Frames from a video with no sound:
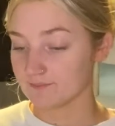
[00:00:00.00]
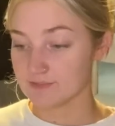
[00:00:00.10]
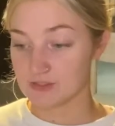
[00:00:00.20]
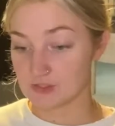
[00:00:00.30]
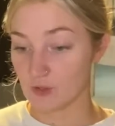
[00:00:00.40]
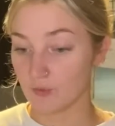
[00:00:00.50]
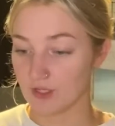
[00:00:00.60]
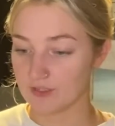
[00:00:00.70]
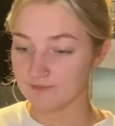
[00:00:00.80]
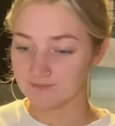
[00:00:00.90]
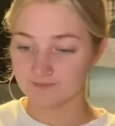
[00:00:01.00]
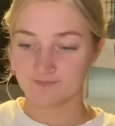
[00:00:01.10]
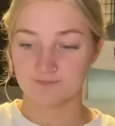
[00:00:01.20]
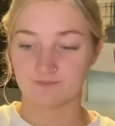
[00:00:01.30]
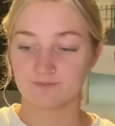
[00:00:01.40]
So good.
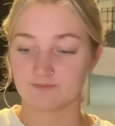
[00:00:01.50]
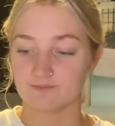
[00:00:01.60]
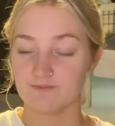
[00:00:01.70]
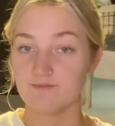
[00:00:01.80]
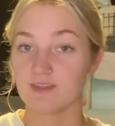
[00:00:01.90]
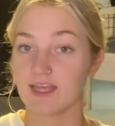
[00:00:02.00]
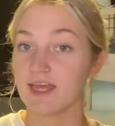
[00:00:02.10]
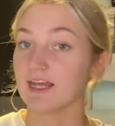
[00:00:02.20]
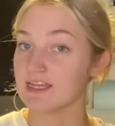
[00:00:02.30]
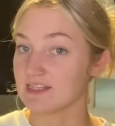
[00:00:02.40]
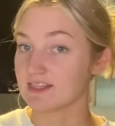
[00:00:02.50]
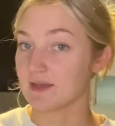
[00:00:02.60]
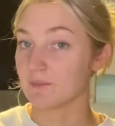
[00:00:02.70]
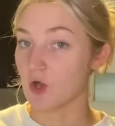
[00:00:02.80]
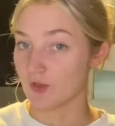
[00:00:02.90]
And I eat
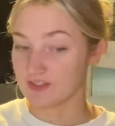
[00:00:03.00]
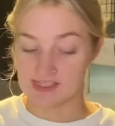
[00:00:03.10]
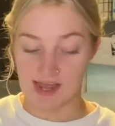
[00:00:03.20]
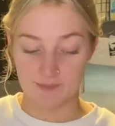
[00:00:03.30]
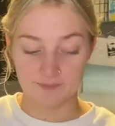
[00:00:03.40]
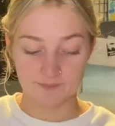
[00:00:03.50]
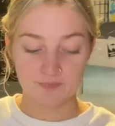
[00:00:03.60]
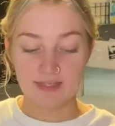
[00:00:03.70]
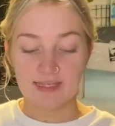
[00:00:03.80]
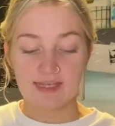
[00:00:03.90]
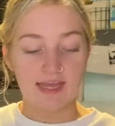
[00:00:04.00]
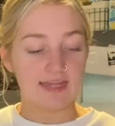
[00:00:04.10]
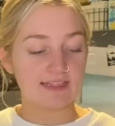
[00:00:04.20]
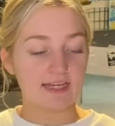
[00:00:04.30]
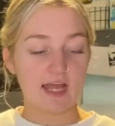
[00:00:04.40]
them all the time.
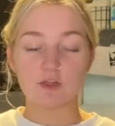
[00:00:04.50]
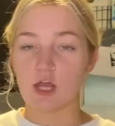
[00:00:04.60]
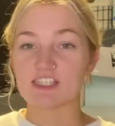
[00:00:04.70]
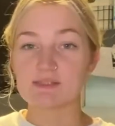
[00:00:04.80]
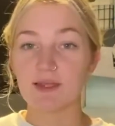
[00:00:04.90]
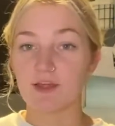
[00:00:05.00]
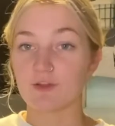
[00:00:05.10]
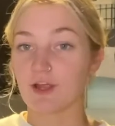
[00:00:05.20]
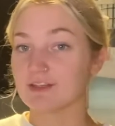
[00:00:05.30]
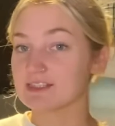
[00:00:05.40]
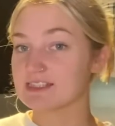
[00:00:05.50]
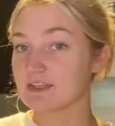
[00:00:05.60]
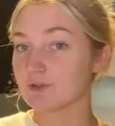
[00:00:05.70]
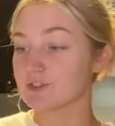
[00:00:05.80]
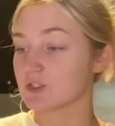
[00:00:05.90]
And then I lost my other onion
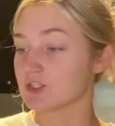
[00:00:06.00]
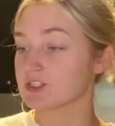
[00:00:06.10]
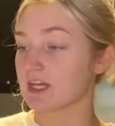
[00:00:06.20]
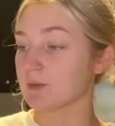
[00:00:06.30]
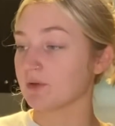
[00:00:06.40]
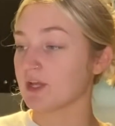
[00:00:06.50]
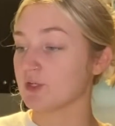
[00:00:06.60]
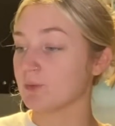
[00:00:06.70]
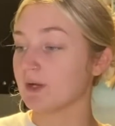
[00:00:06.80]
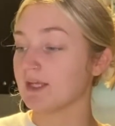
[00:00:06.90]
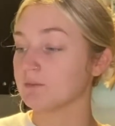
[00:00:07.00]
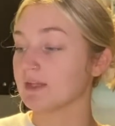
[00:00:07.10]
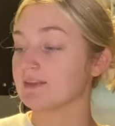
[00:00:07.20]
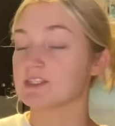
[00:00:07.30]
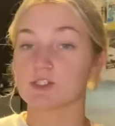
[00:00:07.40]
saver, so I just got a brand new one.
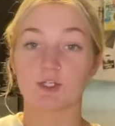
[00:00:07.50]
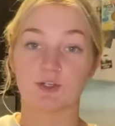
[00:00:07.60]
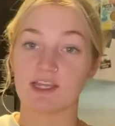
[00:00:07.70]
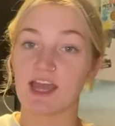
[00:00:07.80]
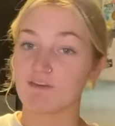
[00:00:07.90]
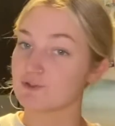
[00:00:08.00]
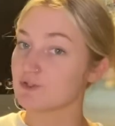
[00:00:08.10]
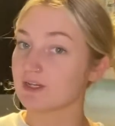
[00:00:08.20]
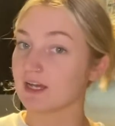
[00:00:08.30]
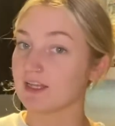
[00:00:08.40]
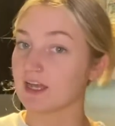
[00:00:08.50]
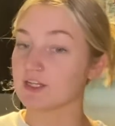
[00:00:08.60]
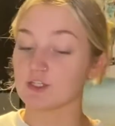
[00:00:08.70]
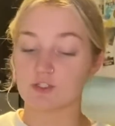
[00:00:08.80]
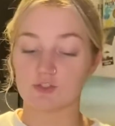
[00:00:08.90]
But these are great after you cut an
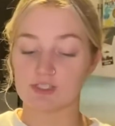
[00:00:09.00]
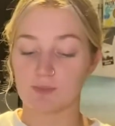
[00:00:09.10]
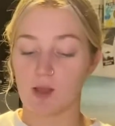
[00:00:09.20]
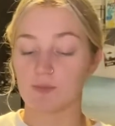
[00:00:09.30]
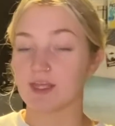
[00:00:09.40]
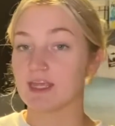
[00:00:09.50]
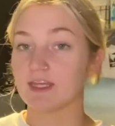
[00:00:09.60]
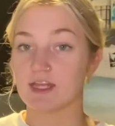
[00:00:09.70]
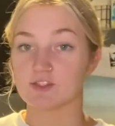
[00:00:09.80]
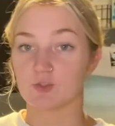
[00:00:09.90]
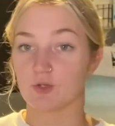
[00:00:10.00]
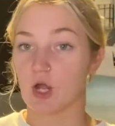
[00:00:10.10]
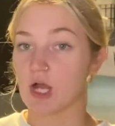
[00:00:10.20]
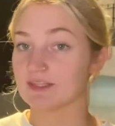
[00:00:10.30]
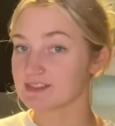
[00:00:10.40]
onion, you just pop it in and screw it
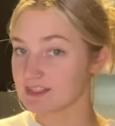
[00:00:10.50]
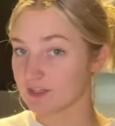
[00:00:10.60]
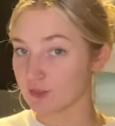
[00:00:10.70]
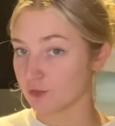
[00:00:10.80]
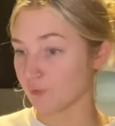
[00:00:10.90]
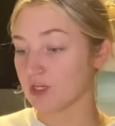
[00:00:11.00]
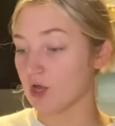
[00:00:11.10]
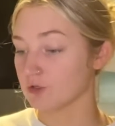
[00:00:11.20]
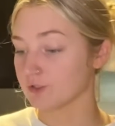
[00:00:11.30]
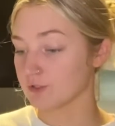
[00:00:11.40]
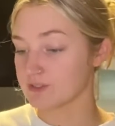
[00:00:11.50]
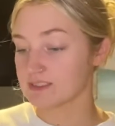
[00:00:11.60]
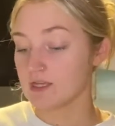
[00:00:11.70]
on. This is like $3